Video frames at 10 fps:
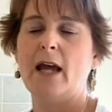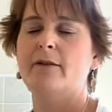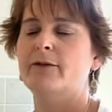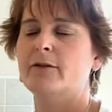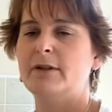
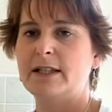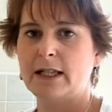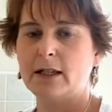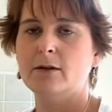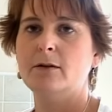Every
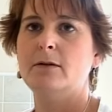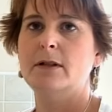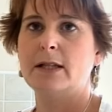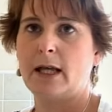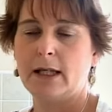single
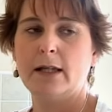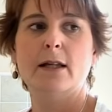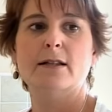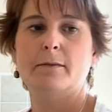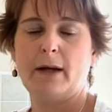day
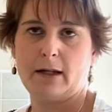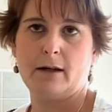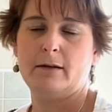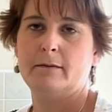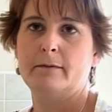is a
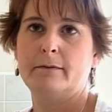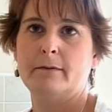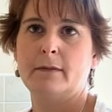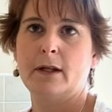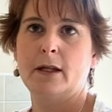battle.
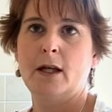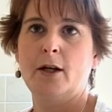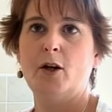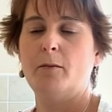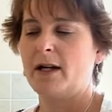
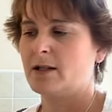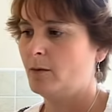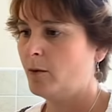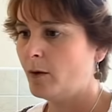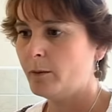No
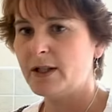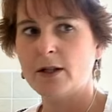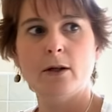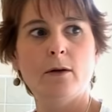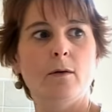matter what we
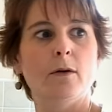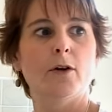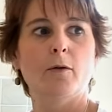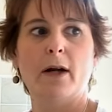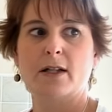do,
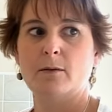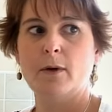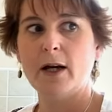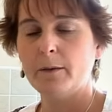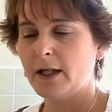no matter
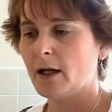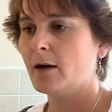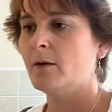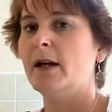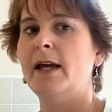where we
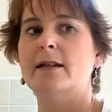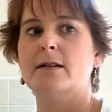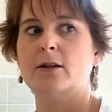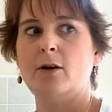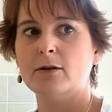go, it
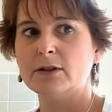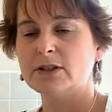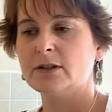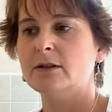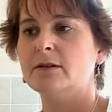is a
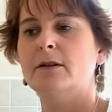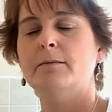constant